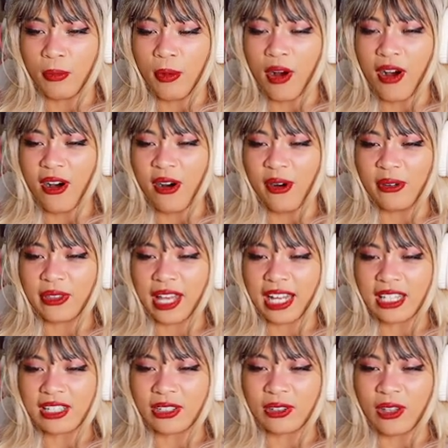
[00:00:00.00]
Whoa,
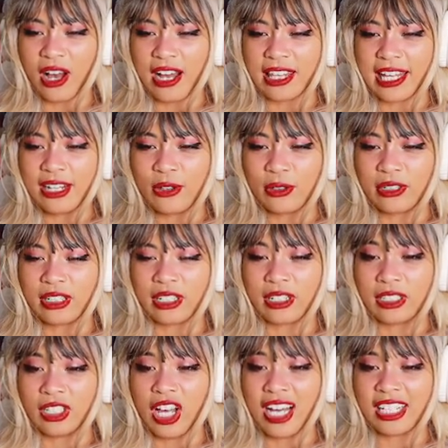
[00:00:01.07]
that's a lot. They ordered a
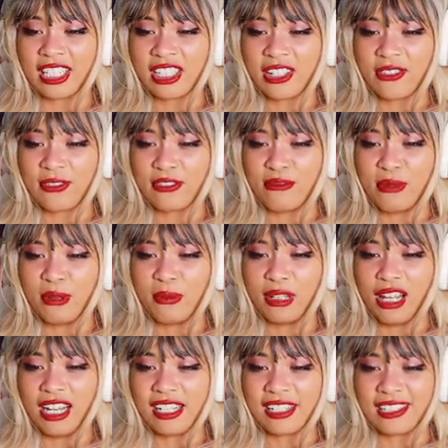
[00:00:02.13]
lot of stuff from a
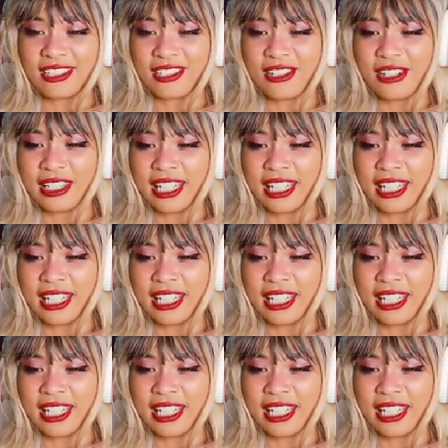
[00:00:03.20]
Blockazon.